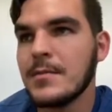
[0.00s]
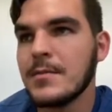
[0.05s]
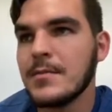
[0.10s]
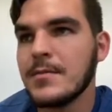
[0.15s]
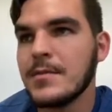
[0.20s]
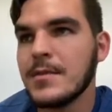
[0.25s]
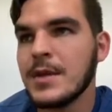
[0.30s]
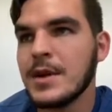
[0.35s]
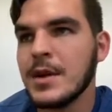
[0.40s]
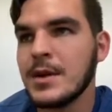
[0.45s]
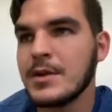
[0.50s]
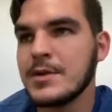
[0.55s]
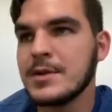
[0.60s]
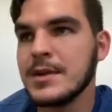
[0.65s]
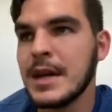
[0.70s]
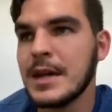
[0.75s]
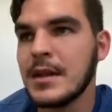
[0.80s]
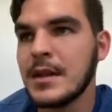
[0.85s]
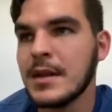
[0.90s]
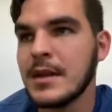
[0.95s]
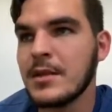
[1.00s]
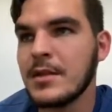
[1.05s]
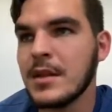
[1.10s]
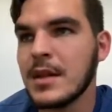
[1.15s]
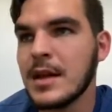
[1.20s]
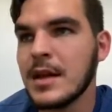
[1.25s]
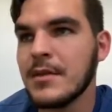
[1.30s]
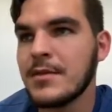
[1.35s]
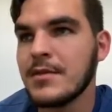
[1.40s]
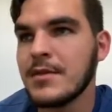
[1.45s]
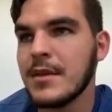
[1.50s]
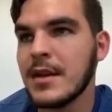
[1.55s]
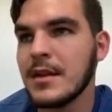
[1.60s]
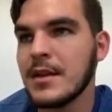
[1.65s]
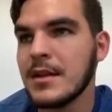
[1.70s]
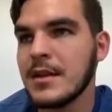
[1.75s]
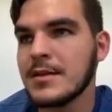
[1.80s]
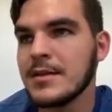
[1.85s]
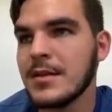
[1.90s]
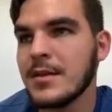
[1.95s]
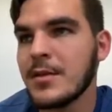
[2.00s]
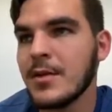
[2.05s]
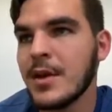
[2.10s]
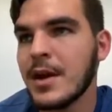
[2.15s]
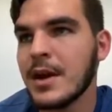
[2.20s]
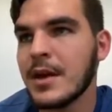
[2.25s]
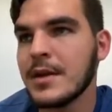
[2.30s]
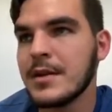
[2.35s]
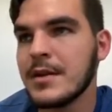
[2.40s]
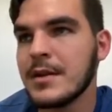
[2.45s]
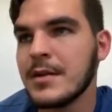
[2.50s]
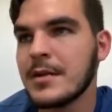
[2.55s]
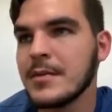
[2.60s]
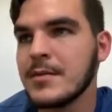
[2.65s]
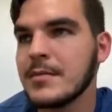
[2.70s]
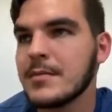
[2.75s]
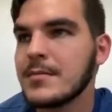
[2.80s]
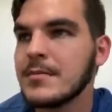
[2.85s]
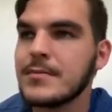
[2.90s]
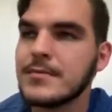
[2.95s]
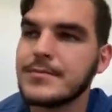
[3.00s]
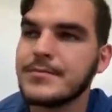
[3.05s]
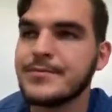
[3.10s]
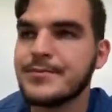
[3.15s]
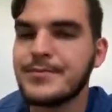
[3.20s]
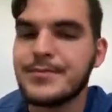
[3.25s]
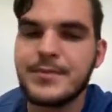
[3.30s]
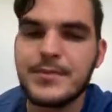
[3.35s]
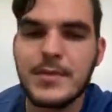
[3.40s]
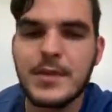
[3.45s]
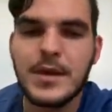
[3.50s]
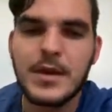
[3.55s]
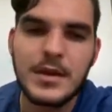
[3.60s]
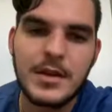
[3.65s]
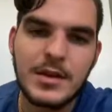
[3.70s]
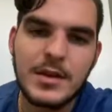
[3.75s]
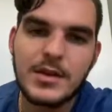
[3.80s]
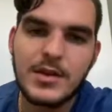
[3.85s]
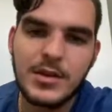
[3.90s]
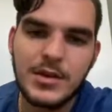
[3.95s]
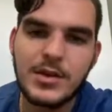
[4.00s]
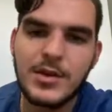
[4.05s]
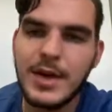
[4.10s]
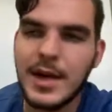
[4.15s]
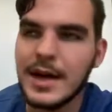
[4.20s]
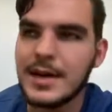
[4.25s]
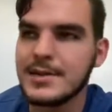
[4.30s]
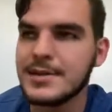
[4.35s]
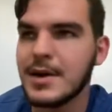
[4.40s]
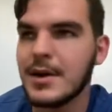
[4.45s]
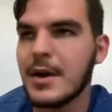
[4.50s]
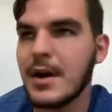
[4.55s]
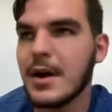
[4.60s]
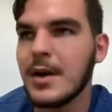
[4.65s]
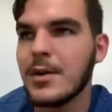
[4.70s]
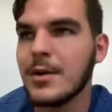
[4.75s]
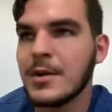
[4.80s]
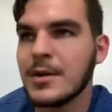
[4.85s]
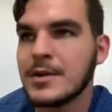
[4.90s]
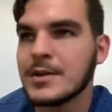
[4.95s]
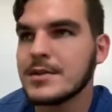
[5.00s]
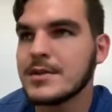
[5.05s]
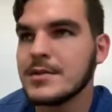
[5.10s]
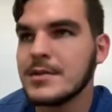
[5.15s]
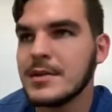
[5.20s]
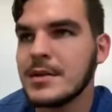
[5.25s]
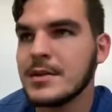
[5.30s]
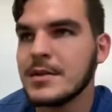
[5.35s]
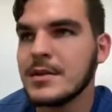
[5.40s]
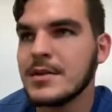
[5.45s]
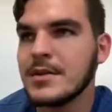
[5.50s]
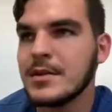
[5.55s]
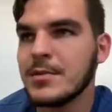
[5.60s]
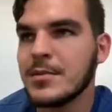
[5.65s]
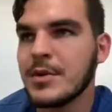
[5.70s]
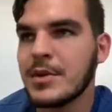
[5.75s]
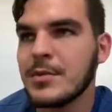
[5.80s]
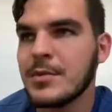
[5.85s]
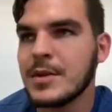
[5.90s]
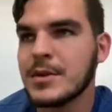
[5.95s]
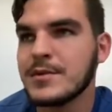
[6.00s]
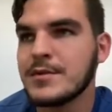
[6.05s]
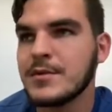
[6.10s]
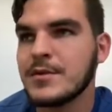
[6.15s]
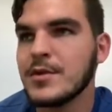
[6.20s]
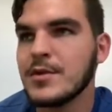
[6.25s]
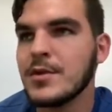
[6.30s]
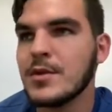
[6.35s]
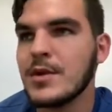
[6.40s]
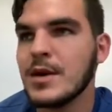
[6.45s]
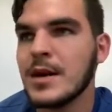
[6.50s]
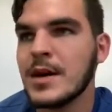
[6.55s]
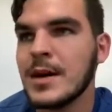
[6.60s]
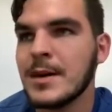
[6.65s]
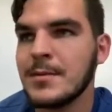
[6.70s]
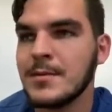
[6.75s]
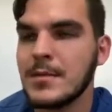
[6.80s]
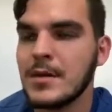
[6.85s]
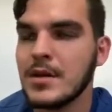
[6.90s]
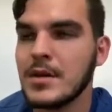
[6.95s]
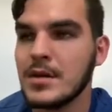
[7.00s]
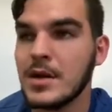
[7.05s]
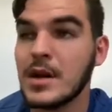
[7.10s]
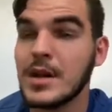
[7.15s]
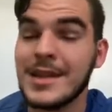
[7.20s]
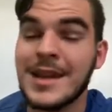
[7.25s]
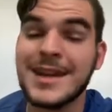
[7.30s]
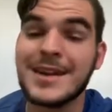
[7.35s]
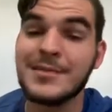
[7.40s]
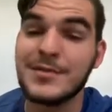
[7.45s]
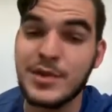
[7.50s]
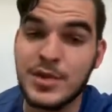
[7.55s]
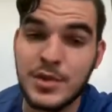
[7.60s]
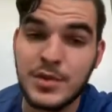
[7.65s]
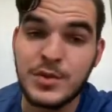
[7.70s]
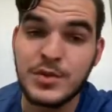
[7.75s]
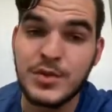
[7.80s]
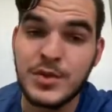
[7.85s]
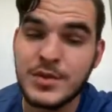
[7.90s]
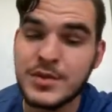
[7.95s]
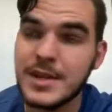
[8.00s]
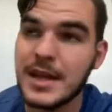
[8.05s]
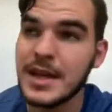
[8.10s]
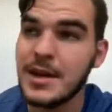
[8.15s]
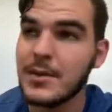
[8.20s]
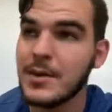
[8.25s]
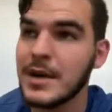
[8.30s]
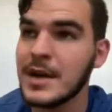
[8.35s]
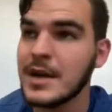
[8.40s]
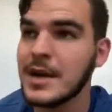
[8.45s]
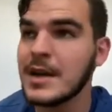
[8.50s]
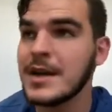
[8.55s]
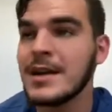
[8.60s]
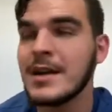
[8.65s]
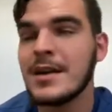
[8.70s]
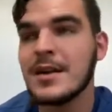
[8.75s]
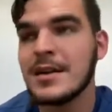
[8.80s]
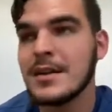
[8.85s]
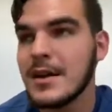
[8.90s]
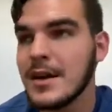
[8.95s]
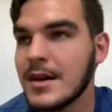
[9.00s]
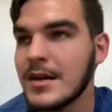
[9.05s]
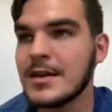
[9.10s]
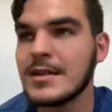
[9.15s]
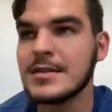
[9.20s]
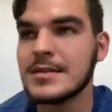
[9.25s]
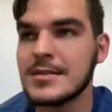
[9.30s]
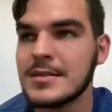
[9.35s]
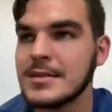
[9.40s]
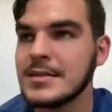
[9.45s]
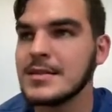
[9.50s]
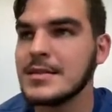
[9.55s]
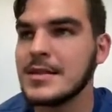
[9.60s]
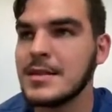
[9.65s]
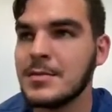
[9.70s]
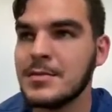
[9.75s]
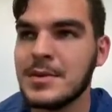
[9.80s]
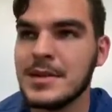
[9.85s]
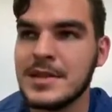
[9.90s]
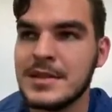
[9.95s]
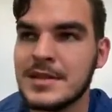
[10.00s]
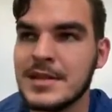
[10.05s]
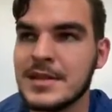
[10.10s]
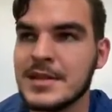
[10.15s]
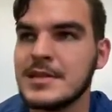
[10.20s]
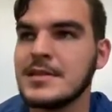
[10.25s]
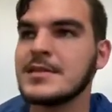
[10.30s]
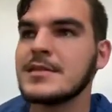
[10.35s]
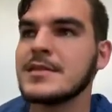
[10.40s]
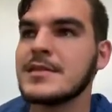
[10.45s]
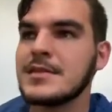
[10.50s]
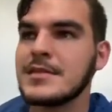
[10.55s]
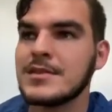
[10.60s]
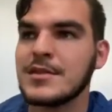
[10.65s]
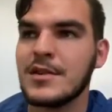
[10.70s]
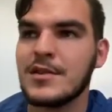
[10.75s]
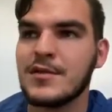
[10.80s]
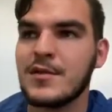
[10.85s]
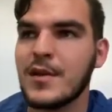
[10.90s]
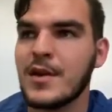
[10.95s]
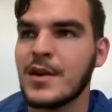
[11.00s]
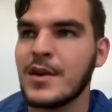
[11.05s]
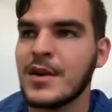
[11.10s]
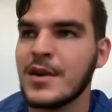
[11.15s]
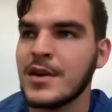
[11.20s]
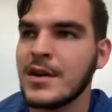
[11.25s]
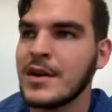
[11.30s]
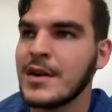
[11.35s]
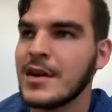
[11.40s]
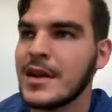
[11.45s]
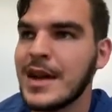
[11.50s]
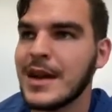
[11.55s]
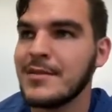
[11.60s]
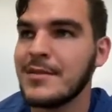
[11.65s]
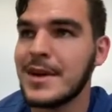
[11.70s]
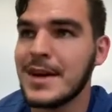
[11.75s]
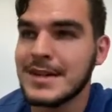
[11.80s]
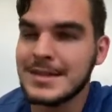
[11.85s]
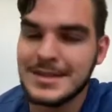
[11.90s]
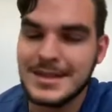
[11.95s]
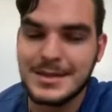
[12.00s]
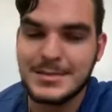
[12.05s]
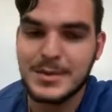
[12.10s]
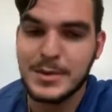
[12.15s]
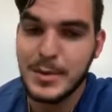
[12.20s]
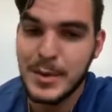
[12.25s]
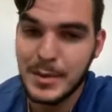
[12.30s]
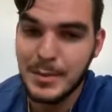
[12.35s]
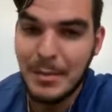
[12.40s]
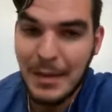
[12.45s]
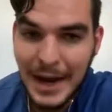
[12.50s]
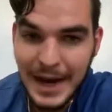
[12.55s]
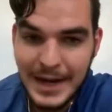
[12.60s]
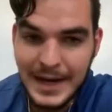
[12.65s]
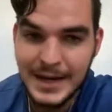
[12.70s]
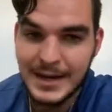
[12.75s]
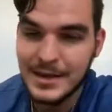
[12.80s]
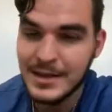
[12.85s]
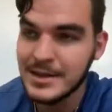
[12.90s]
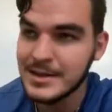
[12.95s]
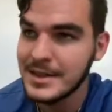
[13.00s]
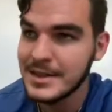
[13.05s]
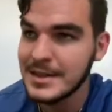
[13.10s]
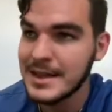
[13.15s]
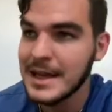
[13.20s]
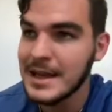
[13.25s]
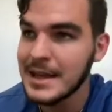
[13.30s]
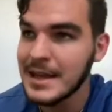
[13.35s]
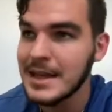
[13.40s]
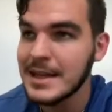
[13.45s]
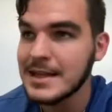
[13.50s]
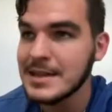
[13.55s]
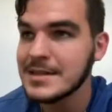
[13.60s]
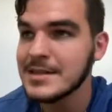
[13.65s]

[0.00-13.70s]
you know, you dead leg to the left, dead leg to the right, and then you guys know how it works. You can pretty much fool a lot of users that way. Honestly, the PCs so far have not seemed to be biting on the dead legs